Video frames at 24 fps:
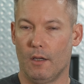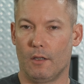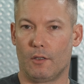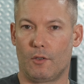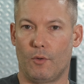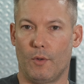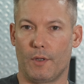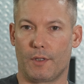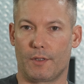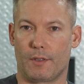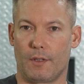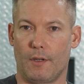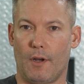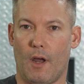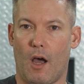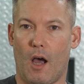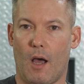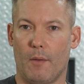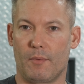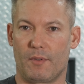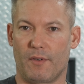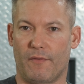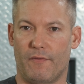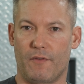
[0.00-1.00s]
twist the
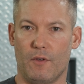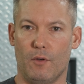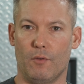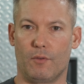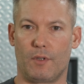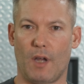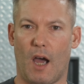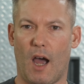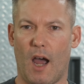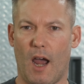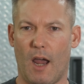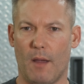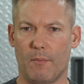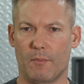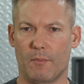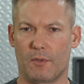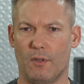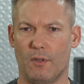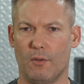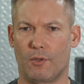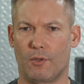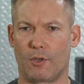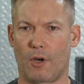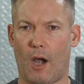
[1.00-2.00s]
knobs a few times,
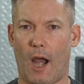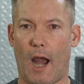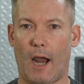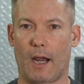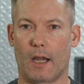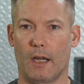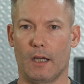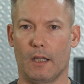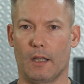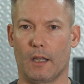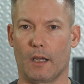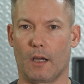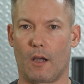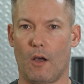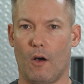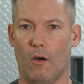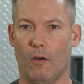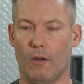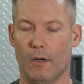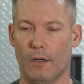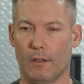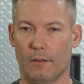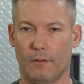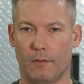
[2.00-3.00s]
do tracking, and then
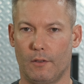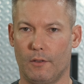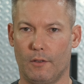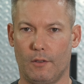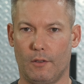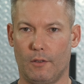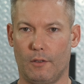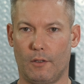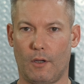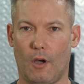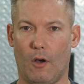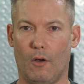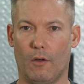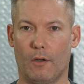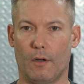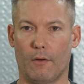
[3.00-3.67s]
call it a, call